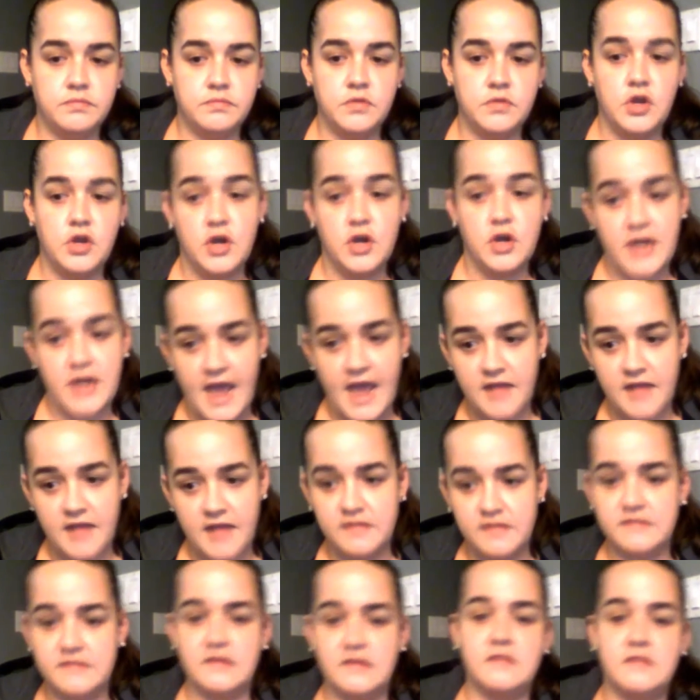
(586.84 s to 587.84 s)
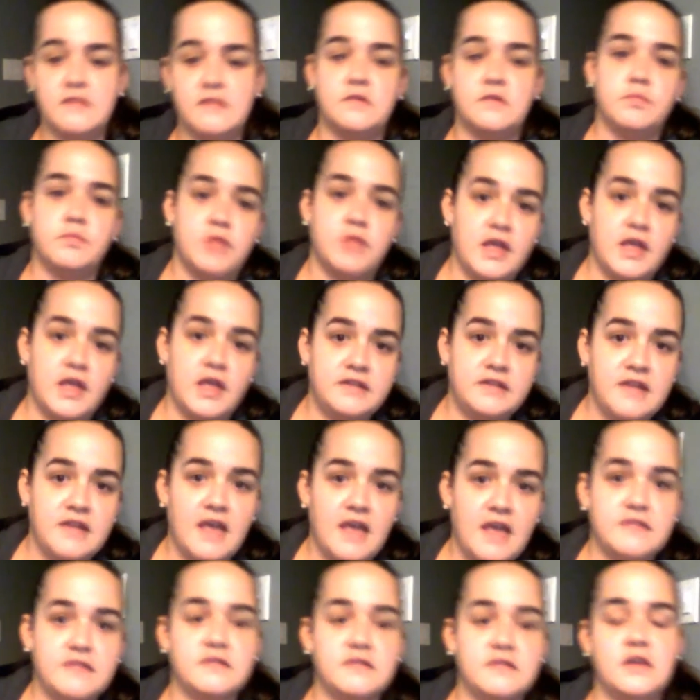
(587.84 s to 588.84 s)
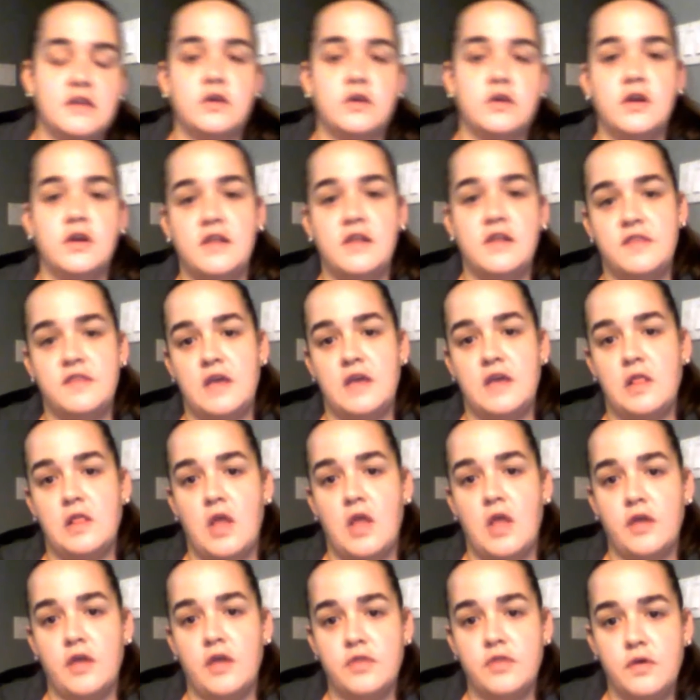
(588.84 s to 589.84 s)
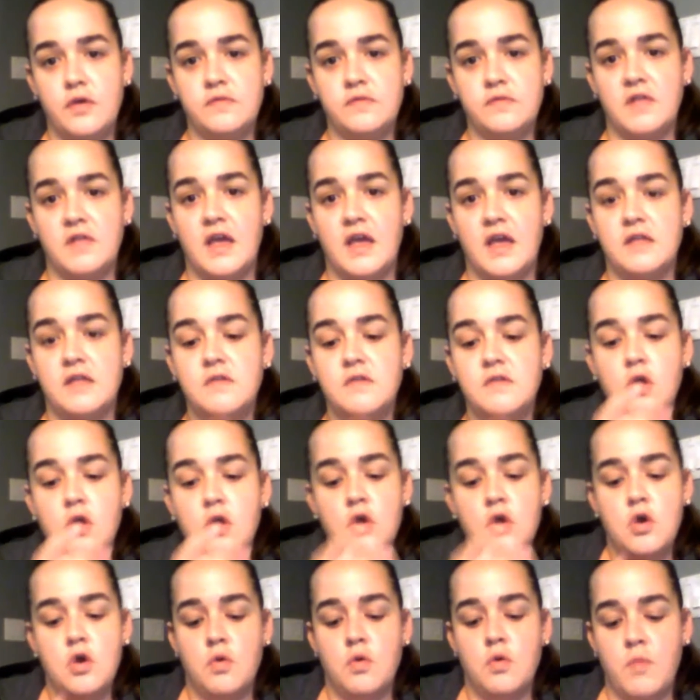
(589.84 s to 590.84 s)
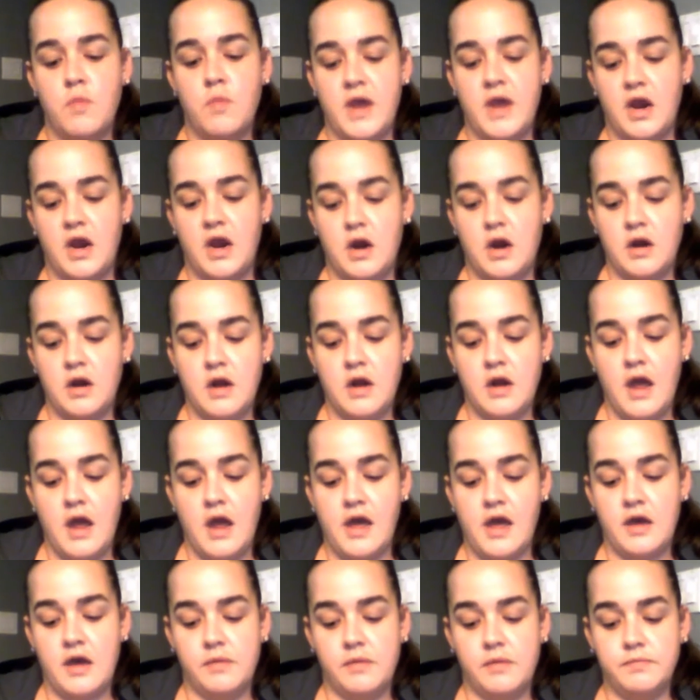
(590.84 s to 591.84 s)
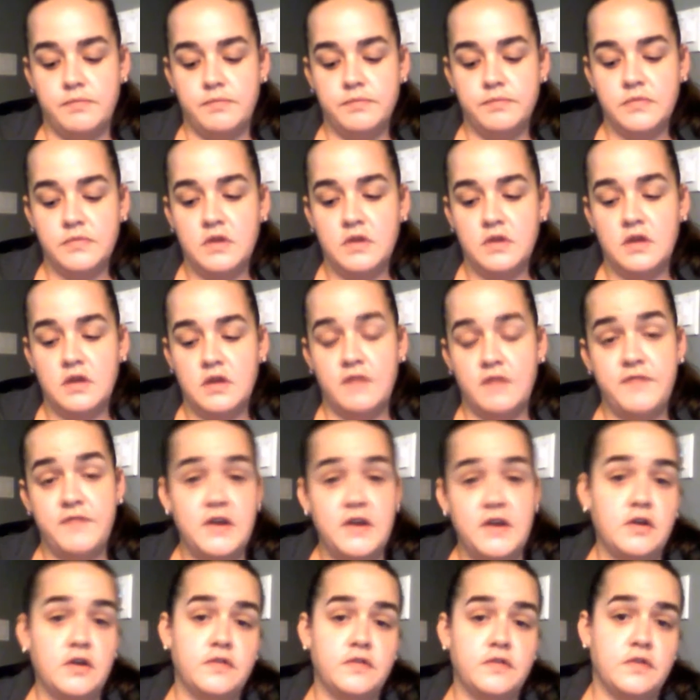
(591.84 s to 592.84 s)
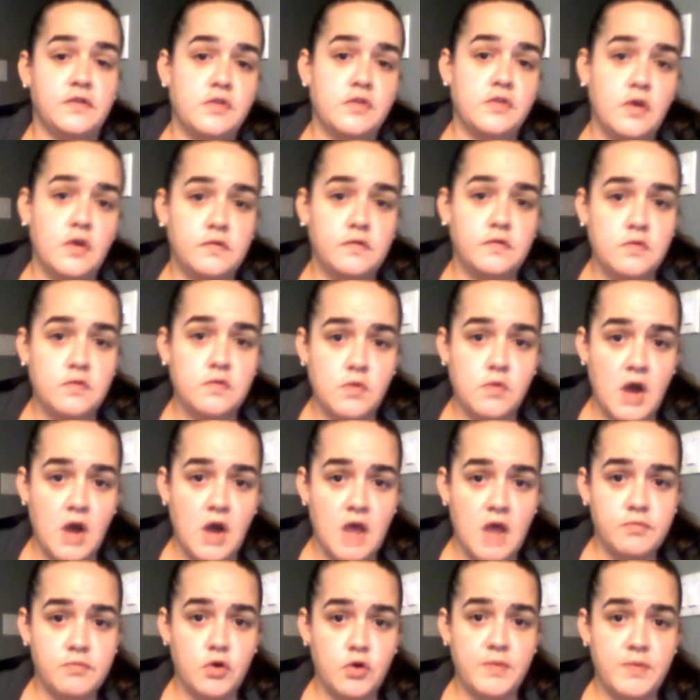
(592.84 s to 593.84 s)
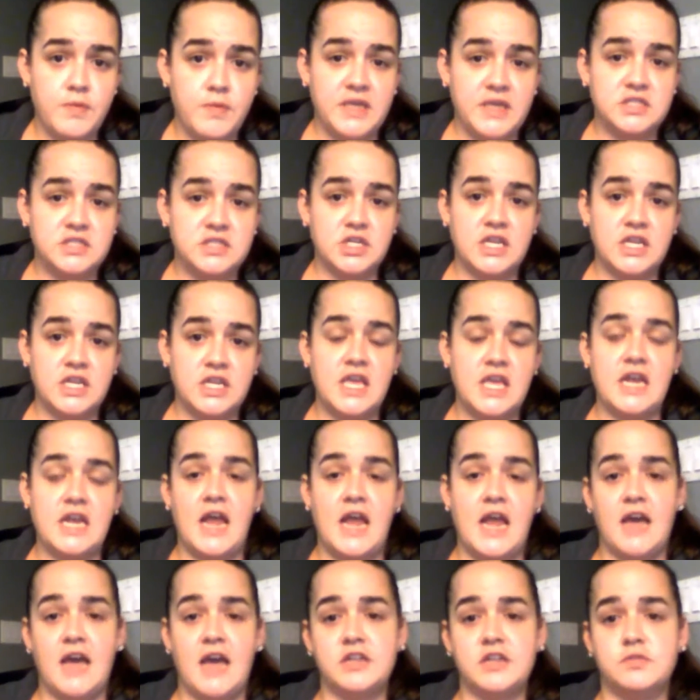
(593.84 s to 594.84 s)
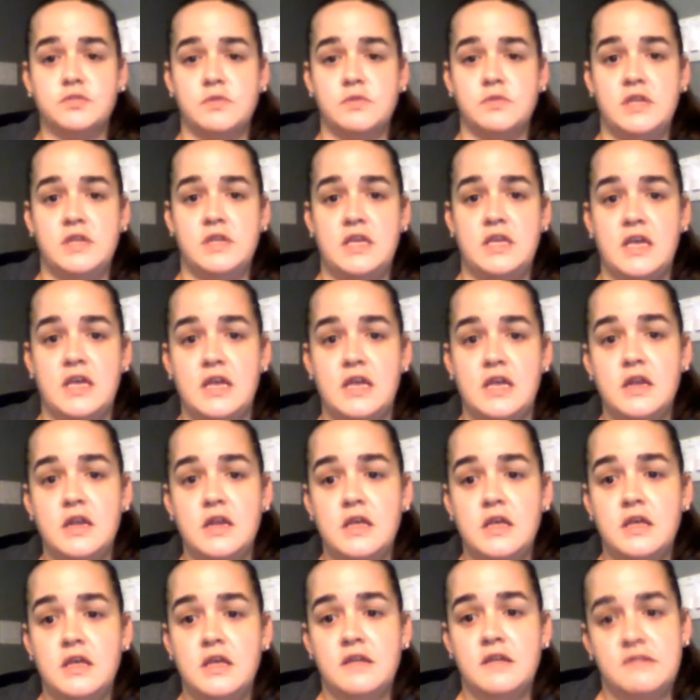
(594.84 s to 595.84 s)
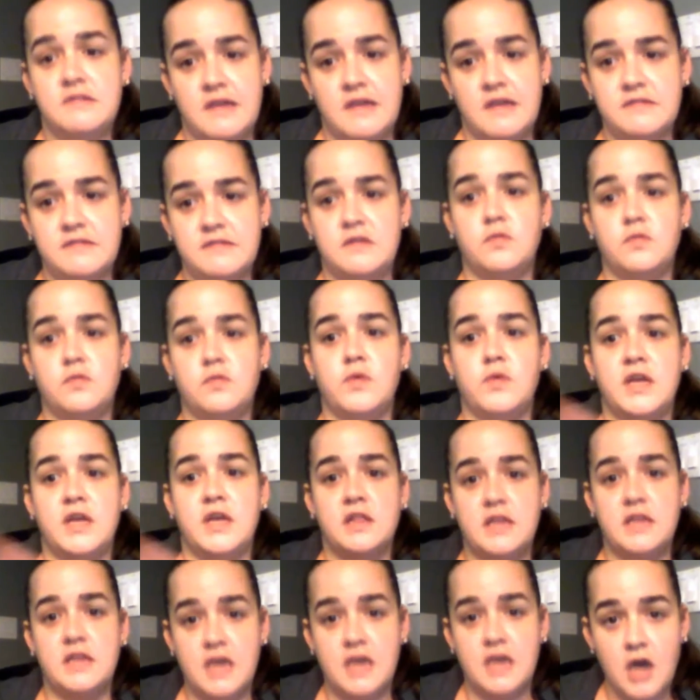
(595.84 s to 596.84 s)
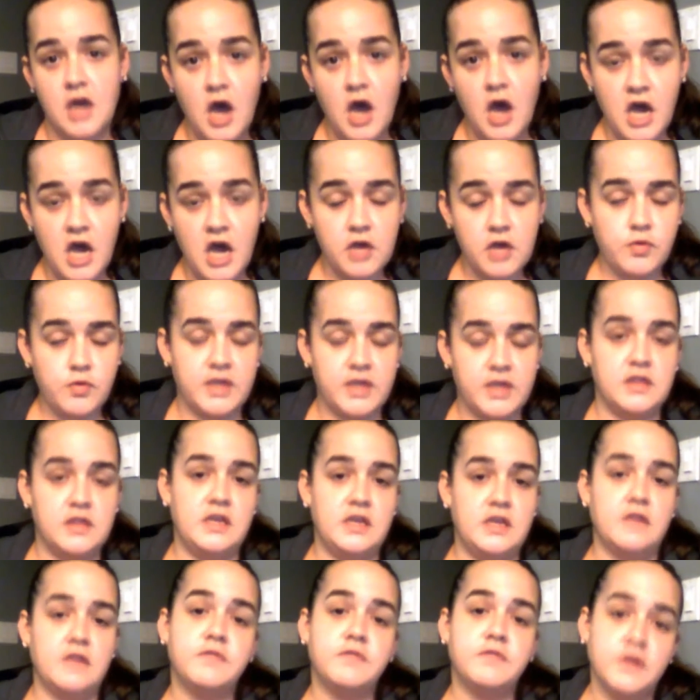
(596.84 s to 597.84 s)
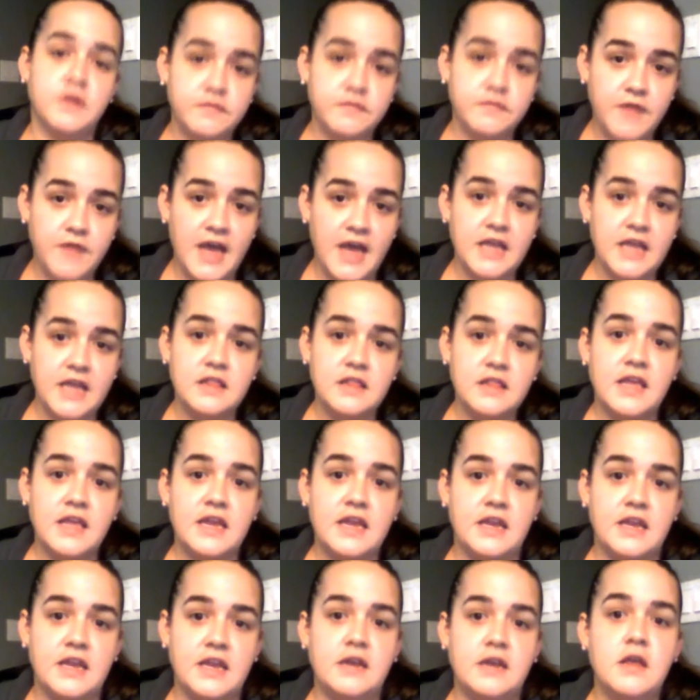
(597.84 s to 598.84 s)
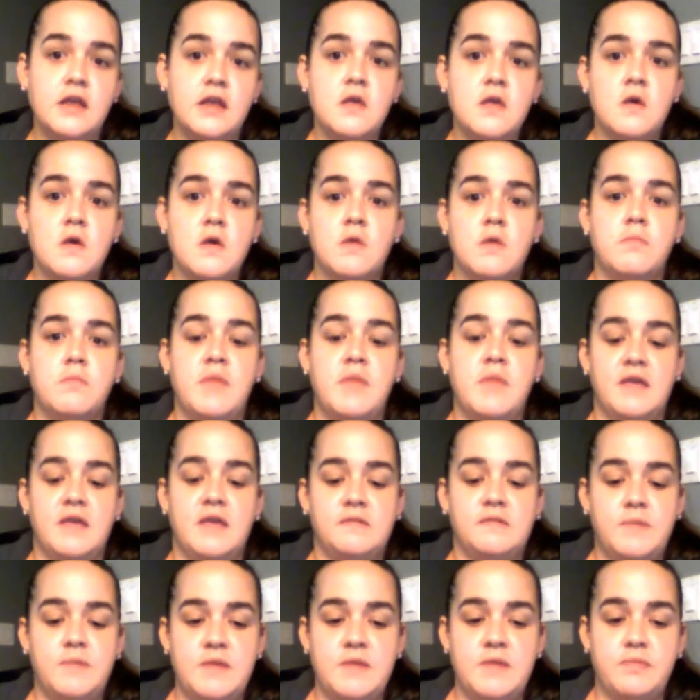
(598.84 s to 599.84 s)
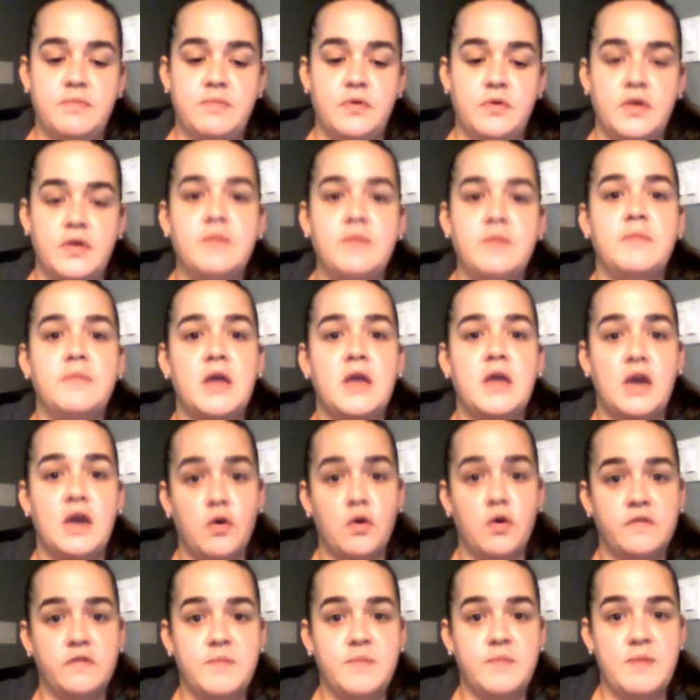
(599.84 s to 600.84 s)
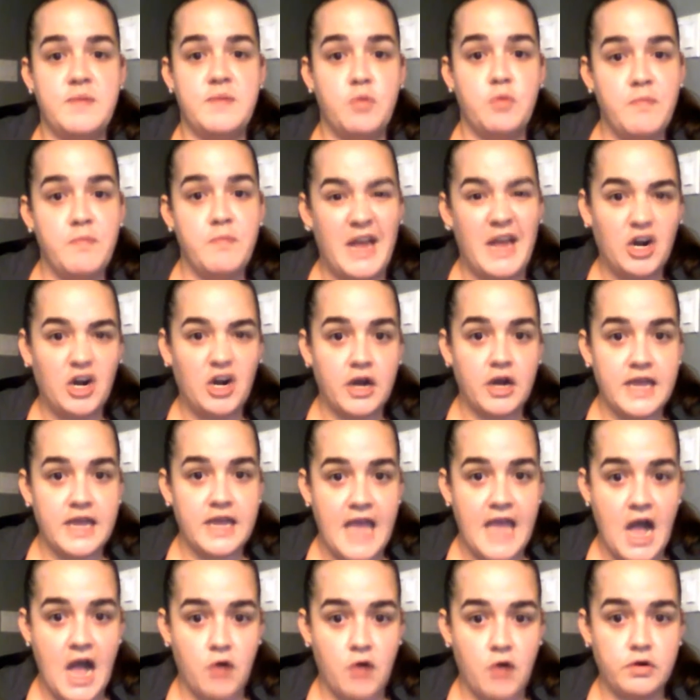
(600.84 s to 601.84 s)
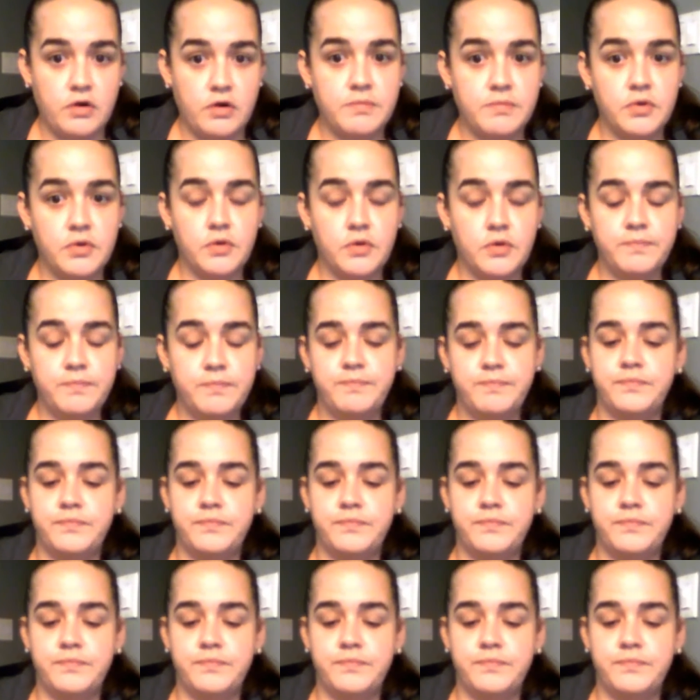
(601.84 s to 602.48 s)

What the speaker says: urinalysis or blood testing or anything along those lines, where offenders, or those who are on probation, can actually get tested quickly and caught quickly if they're violating, it holds people better accountable.